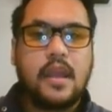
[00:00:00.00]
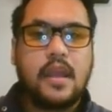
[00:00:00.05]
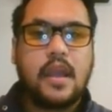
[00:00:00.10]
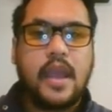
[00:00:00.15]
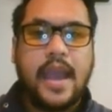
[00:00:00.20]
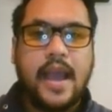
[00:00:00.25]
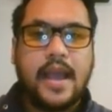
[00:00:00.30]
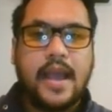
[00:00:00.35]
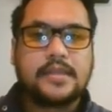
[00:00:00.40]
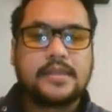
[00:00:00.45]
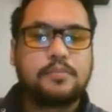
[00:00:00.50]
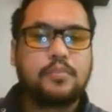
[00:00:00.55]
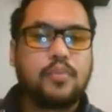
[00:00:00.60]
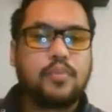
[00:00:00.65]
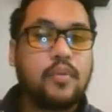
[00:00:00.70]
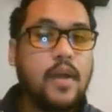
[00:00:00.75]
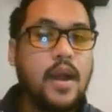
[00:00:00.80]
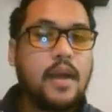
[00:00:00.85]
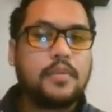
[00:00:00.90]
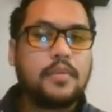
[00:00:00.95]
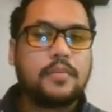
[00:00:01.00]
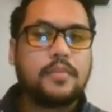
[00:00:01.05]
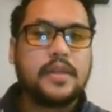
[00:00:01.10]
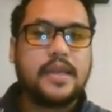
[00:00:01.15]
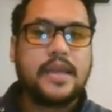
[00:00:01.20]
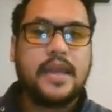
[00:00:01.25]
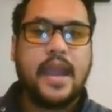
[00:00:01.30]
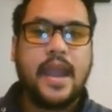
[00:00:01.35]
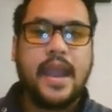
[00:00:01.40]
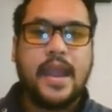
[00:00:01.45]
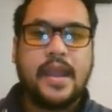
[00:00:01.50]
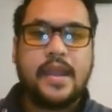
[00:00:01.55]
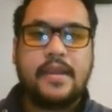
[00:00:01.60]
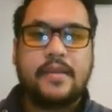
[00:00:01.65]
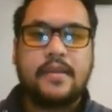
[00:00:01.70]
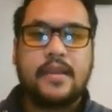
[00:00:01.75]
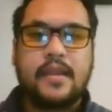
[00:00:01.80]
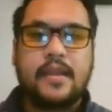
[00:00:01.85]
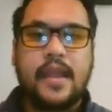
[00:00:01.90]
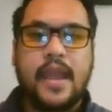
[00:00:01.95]
has probably
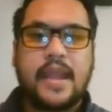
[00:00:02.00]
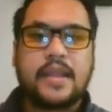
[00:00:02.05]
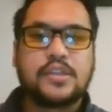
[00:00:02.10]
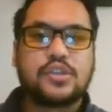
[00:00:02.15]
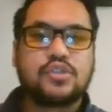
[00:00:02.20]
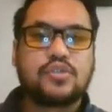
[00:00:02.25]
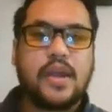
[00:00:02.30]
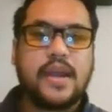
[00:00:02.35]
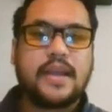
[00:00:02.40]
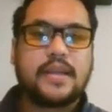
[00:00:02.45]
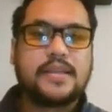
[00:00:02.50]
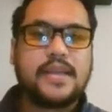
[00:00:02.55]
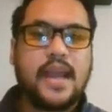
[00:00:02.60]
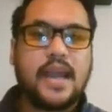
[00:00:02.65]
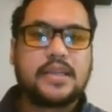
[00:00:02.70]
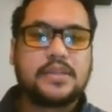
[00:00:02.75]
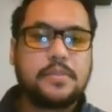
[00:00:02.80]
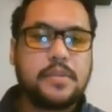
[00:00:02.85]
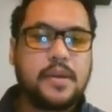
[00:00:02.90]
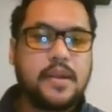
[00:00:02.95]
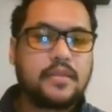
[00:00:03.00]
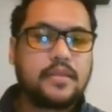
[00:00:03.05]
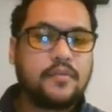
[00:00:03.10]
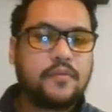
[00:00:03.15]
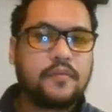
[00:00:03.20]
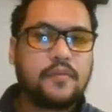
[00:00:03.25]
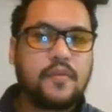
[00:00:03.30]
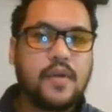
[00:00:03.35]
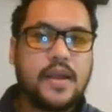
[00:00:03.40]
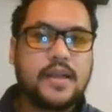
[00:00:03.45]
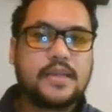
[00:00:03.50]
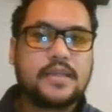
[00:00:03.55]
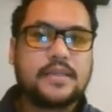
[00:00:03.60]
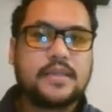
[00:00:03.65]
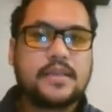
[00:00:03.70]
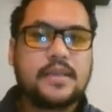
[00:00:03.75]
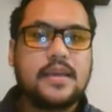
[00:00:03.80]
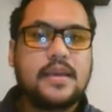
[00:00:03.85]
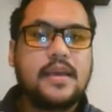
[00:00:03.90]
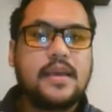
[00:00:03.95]
a N-Strike attachment at the front
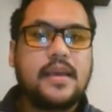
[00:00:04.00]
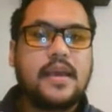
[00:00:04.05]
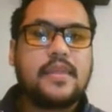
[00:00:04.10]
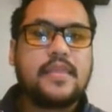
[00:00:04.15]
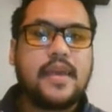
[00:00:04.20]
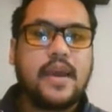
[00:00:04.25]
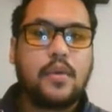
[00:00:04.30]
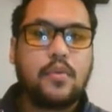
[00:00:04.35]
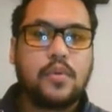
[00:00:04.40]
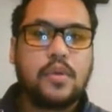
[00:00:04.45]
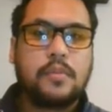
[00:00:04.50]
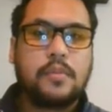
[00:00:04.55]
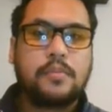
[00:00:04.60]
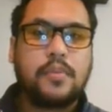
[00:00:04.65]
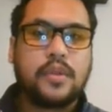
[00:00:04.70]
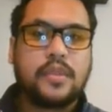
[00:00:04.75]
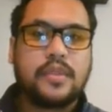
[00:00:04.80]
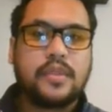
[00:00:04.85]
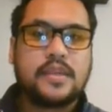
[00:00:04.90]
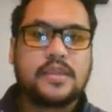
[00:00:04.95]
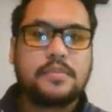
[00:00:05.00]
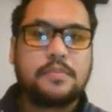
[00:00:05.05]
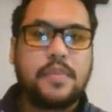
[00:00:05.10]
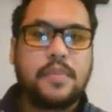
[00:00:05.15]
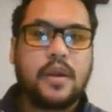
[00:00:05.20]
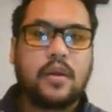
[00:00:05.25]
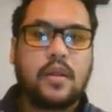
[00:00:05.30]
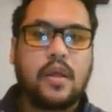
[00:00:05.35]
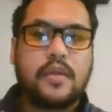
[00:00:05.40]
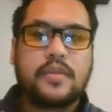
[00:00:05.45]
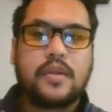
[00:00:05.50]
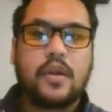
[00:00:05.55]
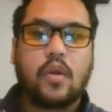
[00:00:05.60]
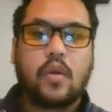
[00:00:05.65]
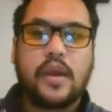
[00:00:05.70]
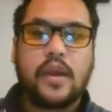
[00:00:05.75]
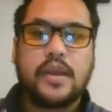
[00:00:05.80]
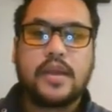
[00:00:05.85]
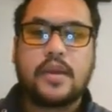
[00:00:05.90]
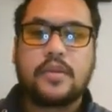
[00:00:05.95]
that will put this barrel on there
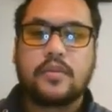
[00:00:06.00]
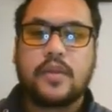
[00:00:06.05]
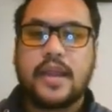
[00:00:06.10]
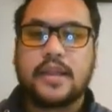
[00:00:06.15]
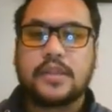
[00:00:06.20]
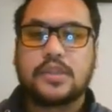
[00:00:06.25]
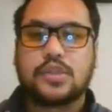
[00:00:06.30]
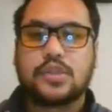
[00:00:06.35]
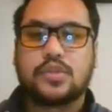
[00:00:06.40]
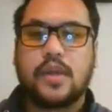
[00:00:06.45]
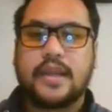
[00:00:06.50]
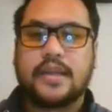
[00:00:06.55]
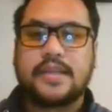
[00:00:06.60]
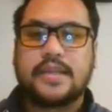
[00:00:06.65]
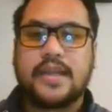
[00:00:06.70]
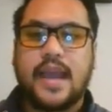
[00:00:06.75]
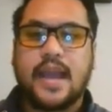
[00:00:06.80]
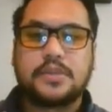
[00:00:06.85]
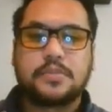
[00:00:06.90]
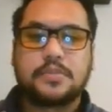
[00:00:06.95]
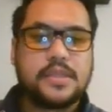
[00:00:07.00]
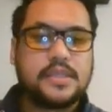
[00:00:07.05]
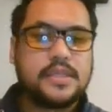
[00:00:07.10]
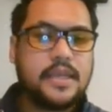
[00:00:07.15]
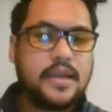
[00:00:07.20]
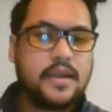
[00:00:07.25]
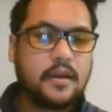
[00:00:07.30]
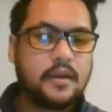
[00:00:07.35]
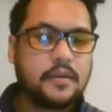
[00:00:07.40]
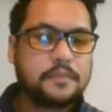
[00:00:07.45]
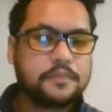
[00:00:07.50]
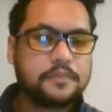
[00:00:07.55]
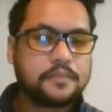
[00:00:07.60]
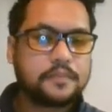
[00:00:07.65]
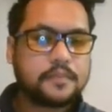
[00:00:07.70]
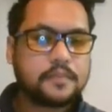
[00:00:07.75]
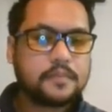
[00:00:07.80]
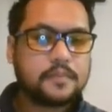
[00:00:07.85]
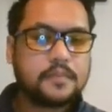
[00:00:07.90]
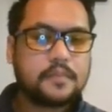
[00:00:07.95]
or any other N-Strike attachments here.
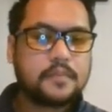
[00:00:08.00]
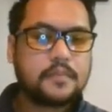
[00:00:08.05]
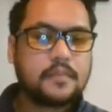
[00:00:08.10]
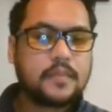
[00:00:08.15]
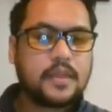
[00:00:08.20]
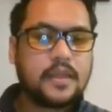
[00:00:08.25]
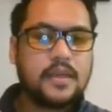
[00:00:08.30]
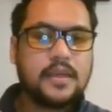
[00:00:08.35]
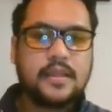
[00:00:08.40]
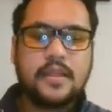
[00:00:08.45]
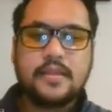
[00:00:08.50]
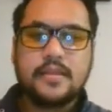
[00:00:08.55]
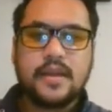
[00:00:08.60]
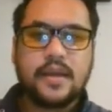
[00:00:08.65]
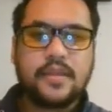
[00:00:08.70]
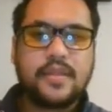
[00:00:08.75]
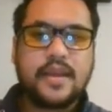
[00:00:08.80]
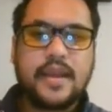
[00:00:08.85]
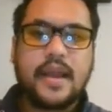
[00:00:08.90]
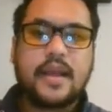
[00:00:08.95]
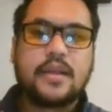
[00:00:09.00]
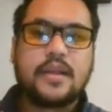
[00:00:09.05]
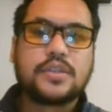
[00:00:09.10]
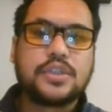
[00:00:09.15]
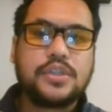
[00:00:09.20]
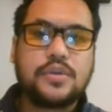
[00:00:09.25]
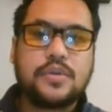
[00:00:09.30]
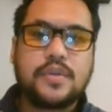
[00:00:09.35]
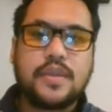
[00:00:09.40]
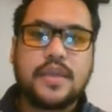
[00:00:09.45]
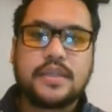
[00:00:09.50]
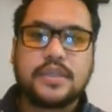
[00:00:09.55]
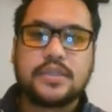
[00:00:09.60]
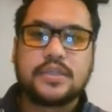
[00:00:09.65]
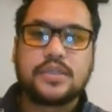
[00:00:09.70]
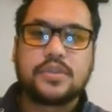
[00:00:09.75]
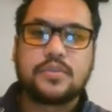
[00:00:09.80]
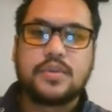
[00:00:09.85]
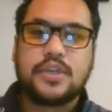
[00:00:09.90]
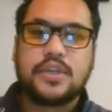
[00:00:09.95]
Nothing else to this.
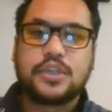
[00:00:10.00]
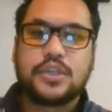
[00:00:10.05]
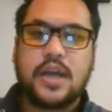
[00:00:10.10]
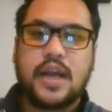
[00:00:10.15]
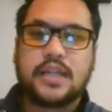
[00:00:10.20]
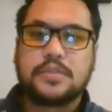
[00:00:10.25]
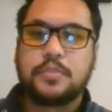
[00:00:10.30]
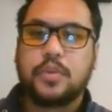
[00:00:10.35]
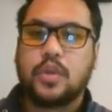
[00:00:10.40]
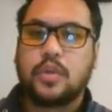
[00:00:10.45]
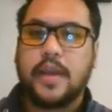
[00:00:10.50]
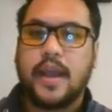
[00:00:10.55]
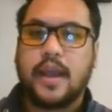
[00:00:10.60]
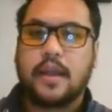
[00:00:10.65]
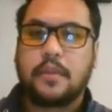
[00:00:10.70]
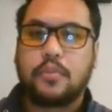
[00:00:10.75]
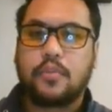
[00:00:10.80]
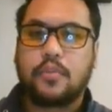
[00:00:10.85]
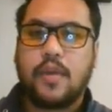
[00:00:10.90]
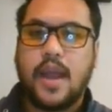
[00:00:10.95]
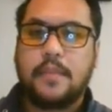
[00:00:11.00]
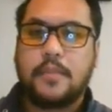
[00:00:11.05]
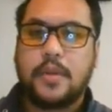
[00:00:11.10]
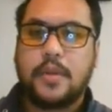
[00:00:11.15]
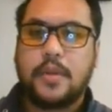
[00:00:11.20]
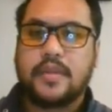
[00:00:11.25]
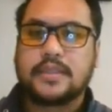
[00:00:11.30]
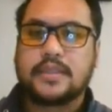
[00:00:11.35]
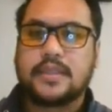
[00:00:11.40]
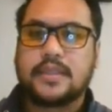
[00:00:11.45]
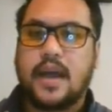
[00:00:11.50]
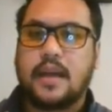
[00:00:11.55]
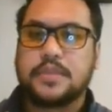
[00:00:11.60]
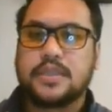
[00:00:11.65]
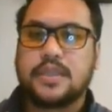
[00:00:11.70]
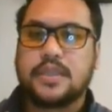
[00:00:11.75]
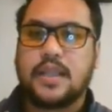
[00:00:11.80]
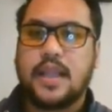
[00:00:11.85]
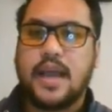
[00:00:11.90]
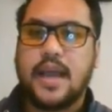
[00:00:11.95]
It's three shots pullback prime on this top
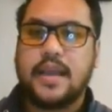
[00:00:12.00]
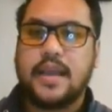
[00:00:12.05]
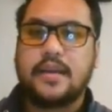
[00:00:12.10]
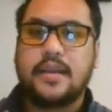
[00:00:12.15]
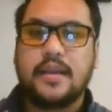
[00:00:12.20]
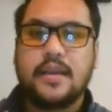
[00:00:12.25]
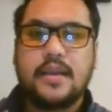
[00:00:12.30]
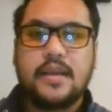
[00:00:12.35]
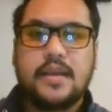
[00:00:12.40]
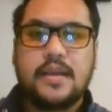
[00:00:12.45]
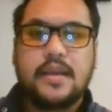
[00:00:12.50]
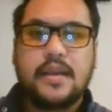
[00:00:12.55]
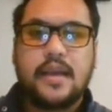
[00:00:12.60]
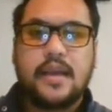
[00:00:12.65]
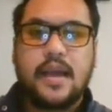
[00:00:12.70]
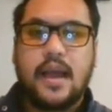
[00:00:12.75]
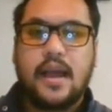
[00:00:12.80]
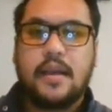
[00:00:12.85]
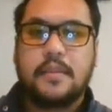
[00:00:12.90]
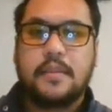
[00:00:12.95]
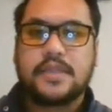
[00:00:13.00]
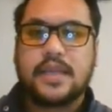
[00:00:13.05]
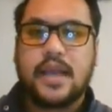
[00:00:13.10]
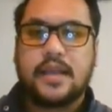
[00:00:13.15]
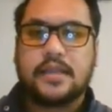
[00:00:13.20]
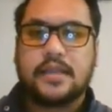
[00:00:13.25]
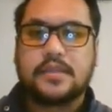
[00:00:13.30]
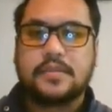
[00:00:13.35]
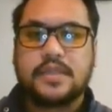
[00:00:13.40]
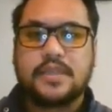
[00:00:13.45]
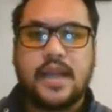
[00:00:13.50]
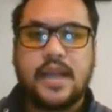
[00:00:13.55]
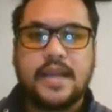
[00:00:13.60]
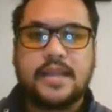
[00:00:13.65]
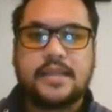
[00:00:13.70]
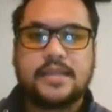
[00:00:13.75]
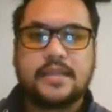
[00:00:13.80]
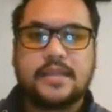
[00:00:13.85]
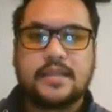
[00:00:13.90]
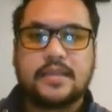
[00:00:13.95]
slide. Um, it's got some
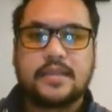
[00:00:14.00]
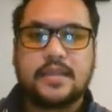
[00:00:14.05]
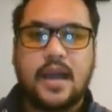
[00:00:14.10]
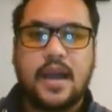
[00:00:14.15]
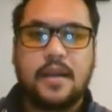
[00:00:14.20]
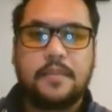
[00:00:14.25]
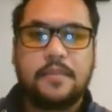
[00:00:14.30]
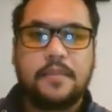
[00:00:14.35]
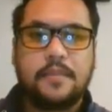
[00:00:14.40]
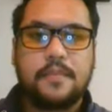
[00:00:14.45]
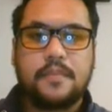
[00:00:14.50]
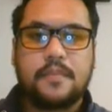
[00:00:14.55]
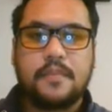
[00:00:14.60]
sights at the top